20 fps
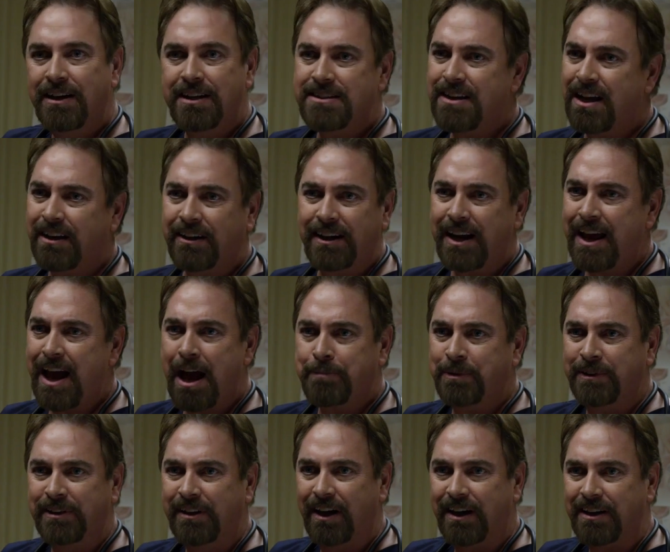It's not going to
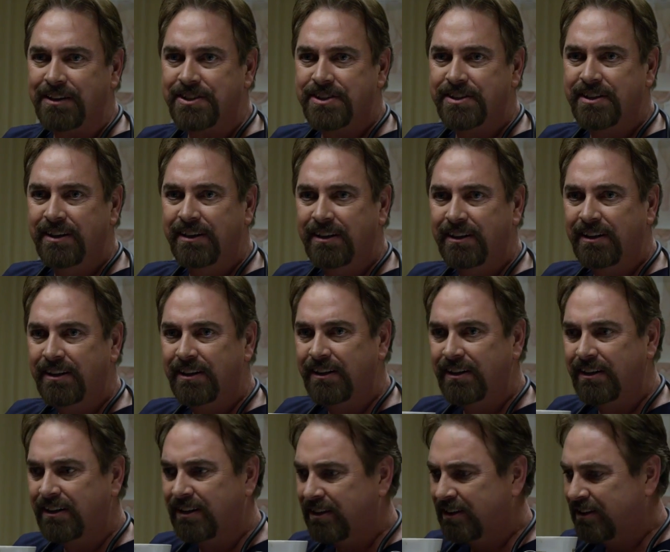happen to us.
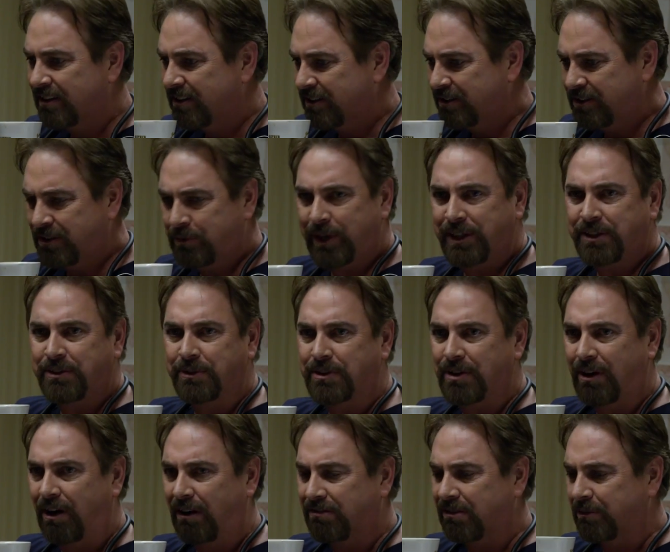You're way too
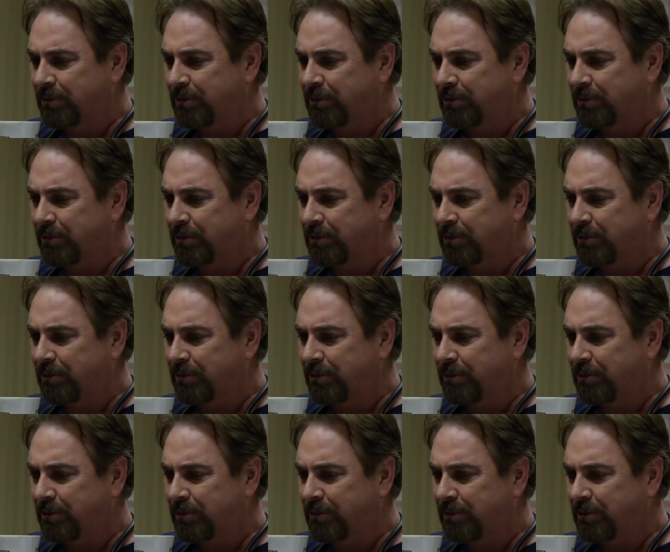tall for